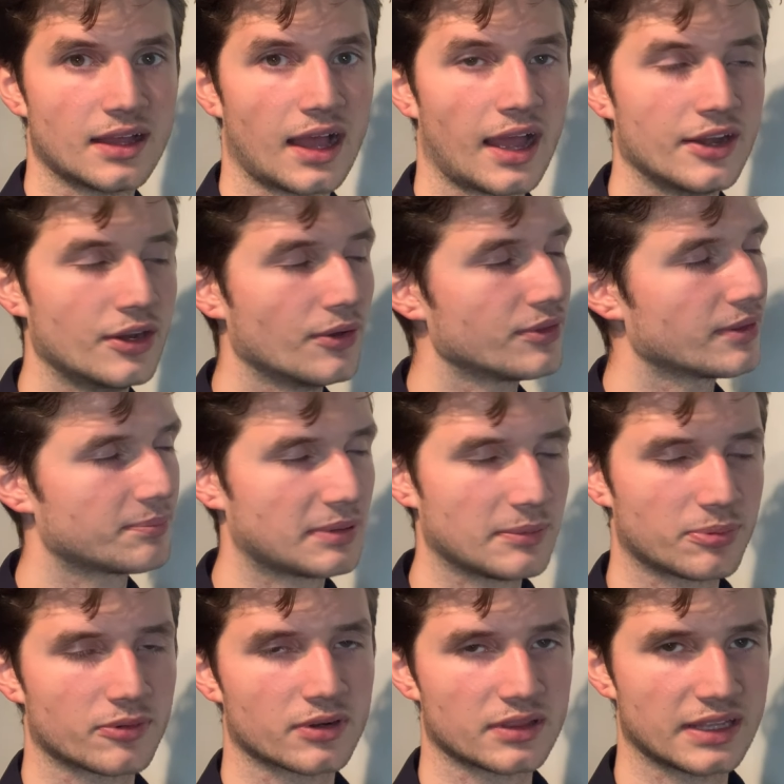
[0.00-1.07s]
I know that
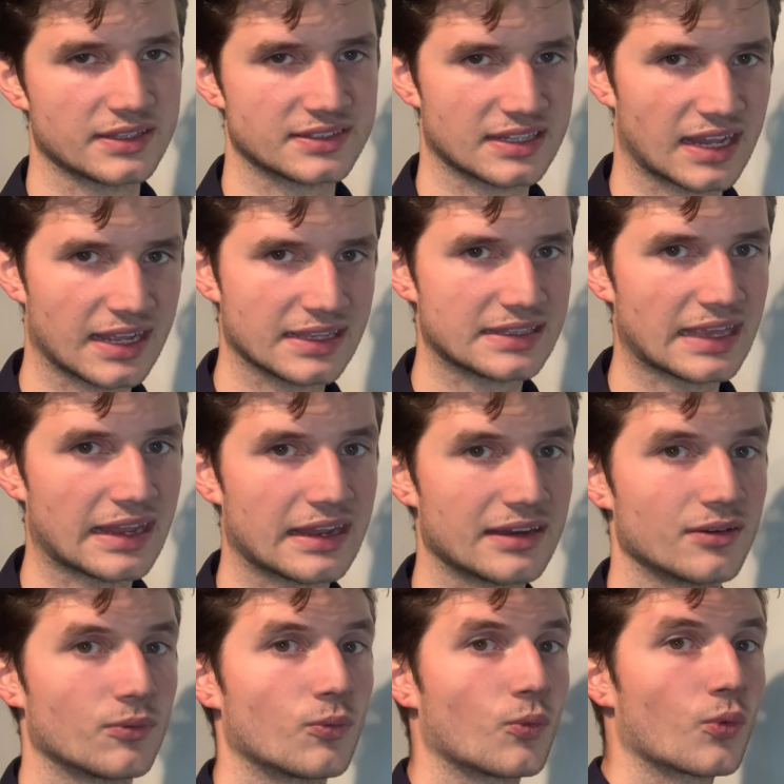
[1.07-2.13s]
people are lazy, and I get it.
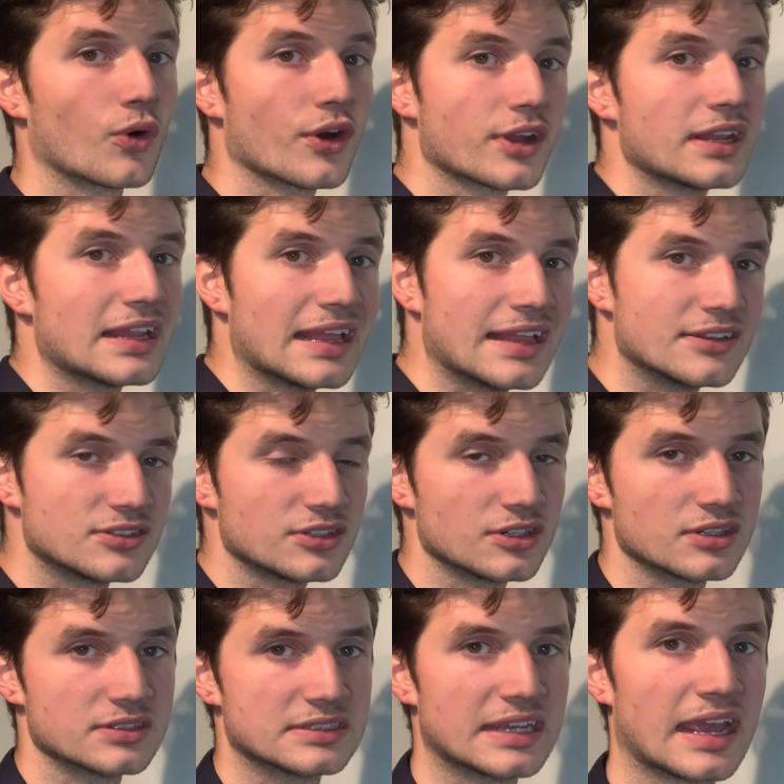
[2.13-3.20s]
Work it into
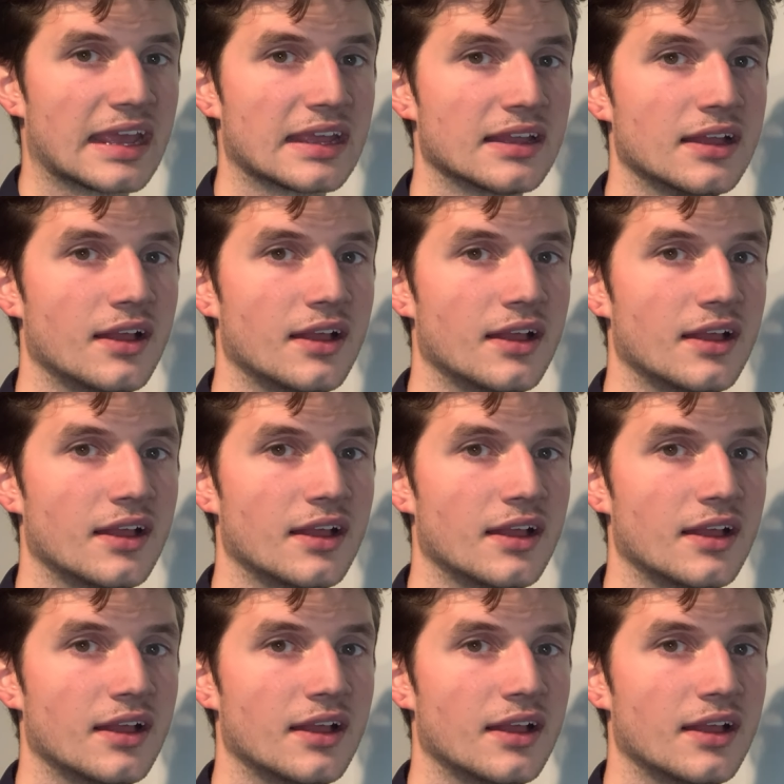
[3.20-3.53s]
your day.